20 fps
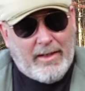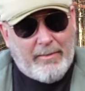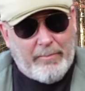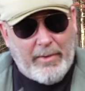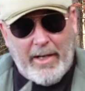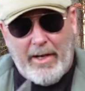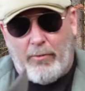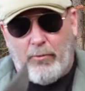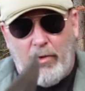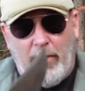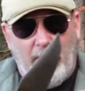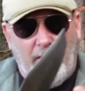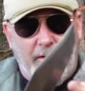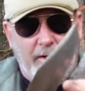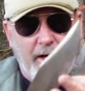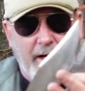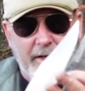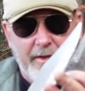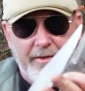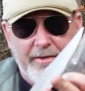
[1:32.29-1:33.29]
But it will
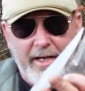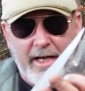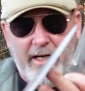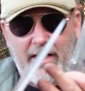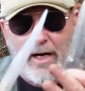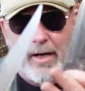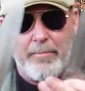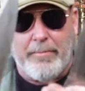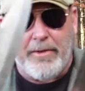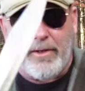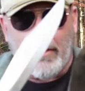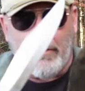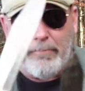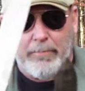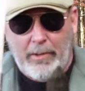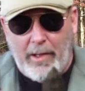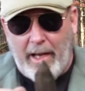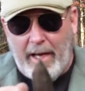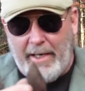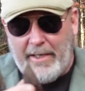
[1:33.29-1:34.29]
nick up your
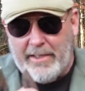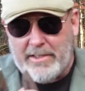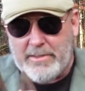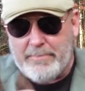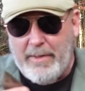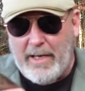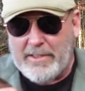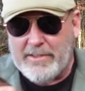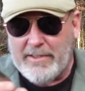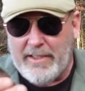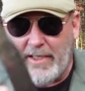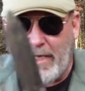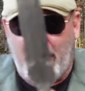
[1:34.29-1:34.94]
blade, especially